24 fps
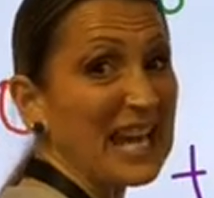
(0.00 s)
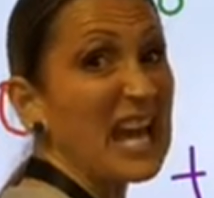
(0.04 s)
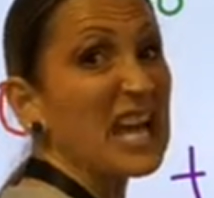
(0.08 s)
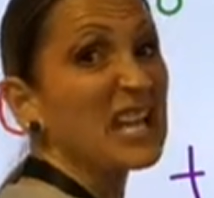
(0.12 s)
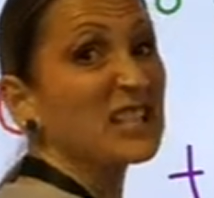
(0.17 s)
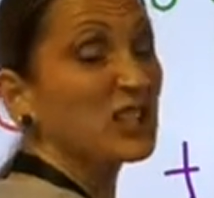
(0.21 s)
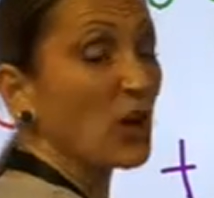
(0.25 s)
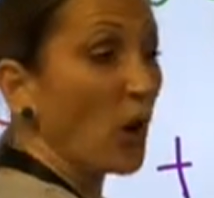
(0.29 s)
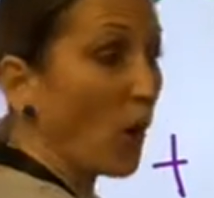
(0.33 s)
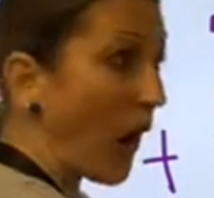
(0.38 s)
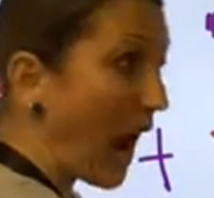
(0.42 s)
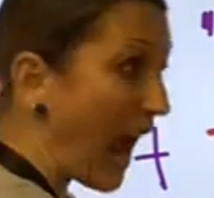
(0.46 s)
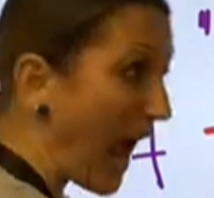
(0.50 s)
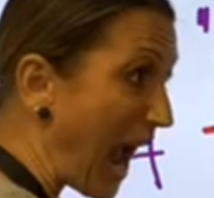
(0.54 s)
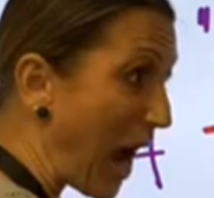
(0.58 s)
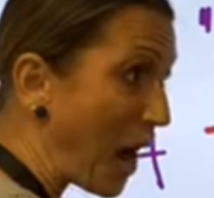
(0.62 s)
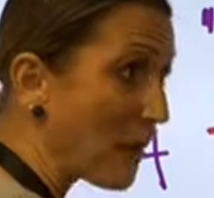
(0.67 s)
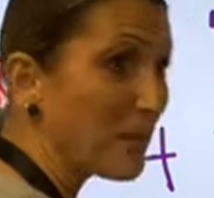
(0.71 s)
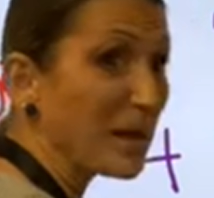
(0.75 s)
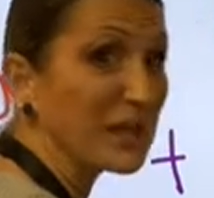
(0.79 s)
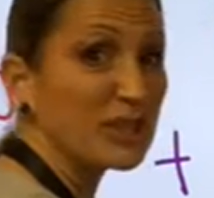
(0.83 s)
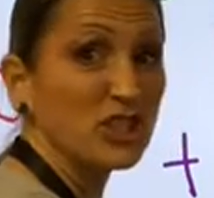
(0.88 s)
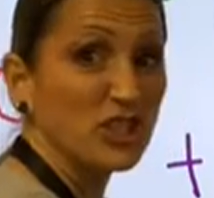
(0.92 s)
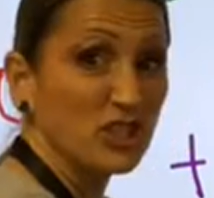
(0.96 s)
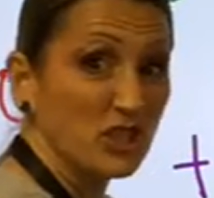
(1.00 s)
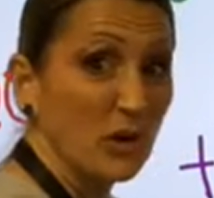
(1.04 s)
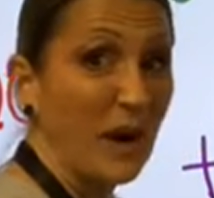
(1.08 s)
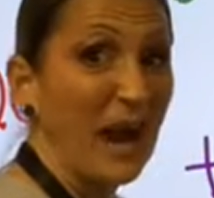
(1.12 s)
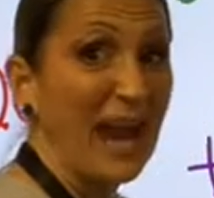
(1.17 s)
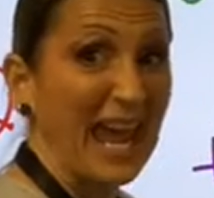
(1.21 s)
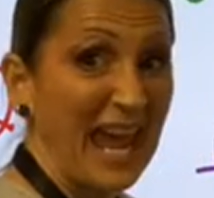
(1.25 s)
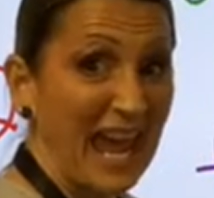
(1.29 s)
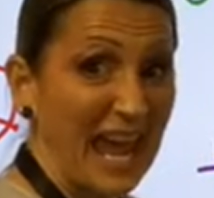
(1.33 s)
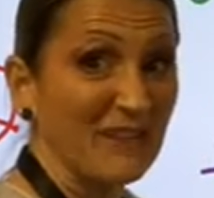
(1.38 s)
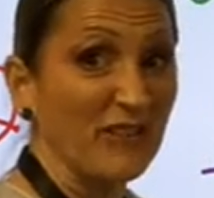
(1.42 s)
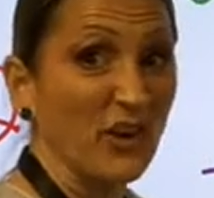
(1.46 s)
So how much do I
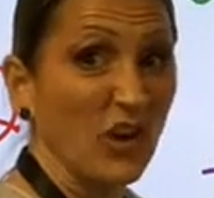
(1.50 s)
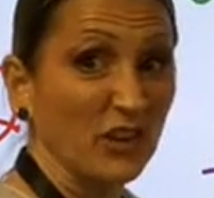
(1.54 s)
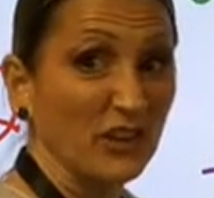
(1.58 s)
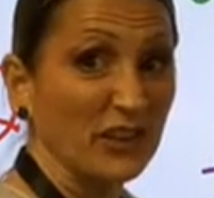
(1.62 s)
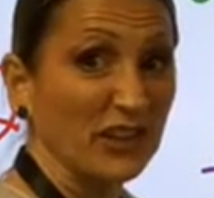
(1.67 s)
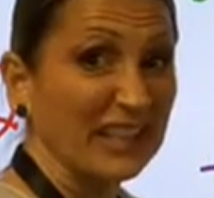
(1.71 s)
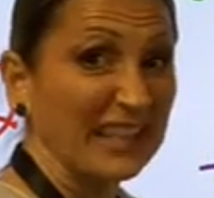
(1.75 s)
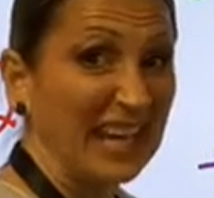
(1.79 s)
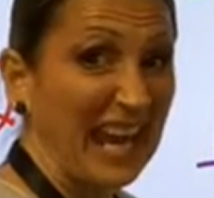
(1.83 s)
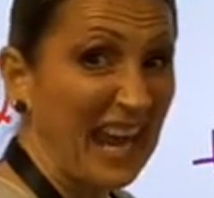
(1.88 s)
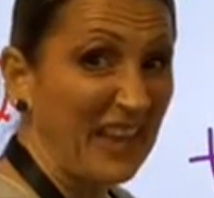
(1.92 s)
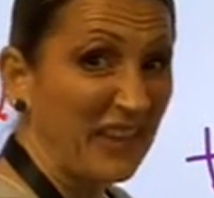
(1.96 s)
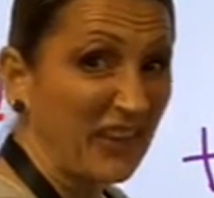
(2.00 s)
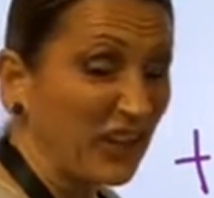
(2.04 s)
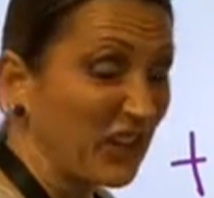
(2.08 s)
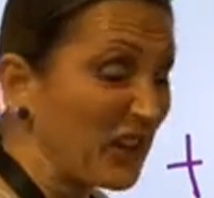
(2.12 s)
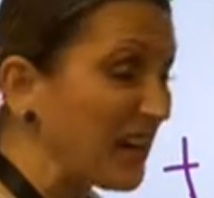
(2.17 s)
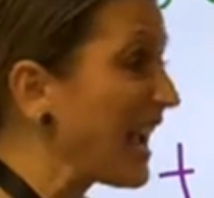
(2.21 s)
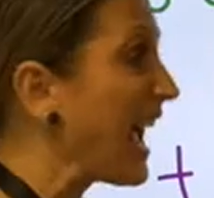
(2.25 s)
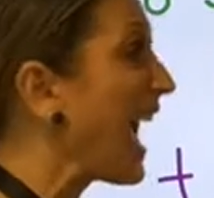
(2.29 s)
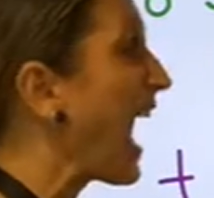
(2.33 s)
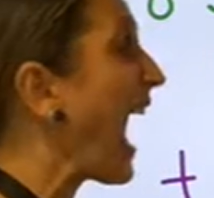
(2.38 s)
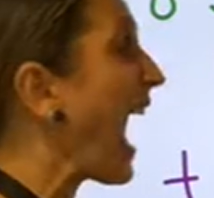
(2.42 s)
have altogether?